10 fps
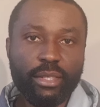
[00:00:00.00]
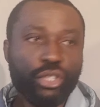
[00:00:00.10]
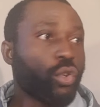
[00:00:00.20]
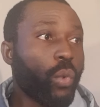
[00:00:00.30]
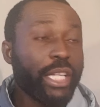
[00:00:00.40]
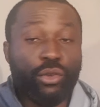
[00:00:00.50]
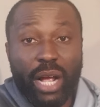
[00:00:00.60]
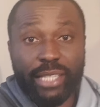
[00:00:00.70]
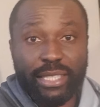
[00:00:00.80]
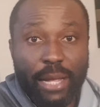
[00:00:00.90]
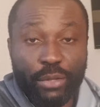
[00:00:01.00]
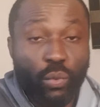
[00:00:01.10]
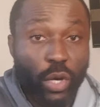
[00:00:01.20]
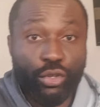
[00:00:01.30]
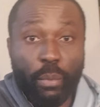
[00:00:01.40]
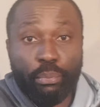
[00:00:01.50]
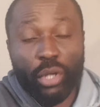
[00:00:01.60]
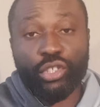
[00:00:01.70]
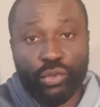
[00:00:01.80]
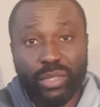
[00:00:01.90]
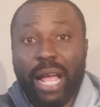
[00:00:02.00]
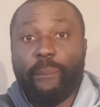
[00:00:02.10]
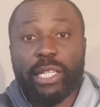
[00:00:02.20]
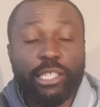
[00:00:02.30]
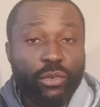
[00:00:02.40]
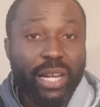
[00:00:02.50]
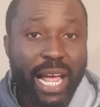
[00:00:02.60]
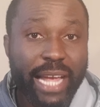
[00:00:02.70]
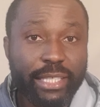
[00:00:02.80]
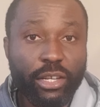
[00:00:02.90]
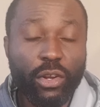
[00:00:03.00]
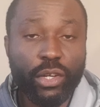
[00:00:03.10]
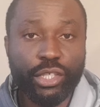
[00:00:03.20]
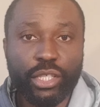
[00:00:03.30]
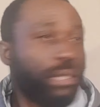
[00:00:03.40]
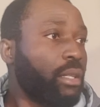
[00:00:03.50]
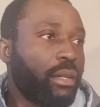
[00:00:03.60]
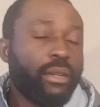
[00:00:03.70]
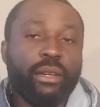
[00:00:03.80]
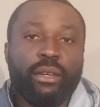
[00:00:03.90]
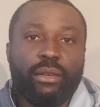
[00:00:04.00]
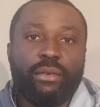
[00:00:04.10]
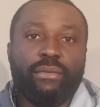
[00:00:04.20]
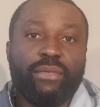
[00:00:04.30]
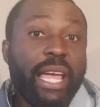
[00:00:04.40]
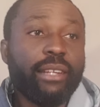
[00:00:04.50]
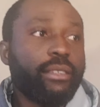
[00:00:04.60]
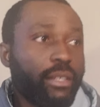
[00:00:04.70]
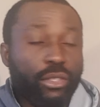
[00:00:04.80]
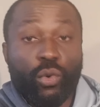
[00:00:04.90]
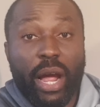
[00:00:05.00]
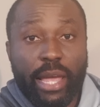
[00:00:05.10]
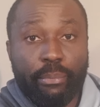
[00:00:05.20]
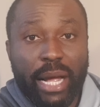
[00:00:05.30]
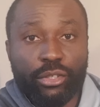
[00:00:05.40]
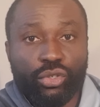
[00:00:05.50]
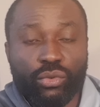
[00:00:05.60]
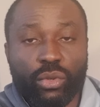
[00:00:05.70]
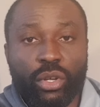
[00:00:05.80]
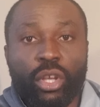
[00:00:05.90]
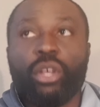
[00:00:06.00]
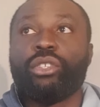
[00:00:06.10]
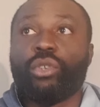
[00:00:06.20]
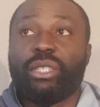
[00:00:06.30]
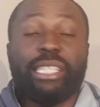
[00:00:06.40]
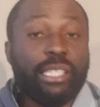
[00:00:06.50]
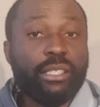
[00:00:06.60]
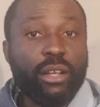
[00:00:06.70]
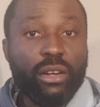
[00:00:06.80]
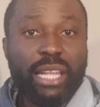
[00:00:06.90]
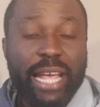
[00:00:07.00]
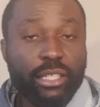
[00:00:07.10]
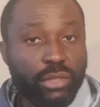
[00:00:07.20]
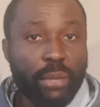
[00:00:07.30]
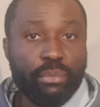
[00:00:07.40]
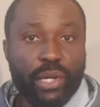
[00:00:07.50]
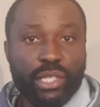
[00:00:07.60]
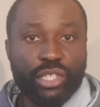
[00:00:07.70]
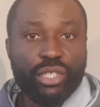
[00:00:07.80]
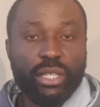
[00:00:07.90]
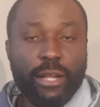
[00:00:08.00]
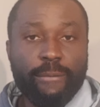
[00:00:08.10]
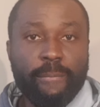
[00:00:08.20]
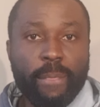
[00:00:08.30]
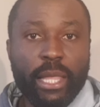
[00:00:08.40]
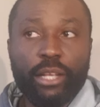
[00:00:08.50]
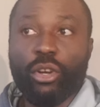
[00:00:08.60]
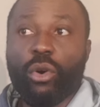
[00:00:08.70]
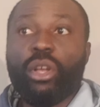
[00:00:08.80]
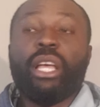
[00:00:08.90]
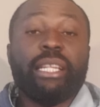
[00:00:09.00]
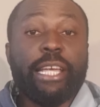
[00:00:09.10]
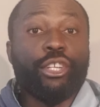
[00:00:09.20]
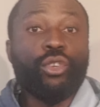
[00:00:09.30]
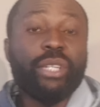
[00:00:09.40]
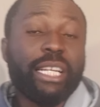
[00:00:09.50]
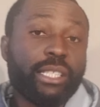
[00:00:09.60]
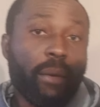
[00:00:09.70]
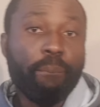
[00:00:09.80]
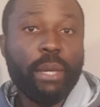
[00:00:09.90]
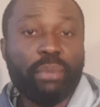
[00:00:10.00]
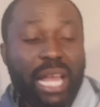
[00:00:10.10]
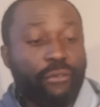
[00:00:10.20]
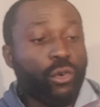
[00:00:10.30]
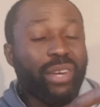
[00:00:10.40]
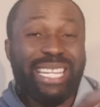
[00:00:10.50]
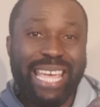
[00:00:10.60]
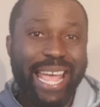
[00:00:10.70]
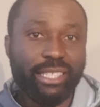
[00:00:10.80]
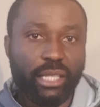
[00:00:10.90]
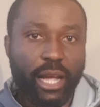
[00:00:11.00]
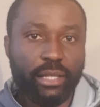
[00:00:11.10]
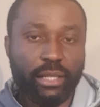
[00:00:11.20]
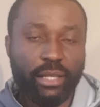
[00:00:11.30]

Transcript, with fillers: So when you accept it, when you bought to that particular ideology, then you are a Bantu. So this is unlike to the British. You know, they knew that some people have already entered.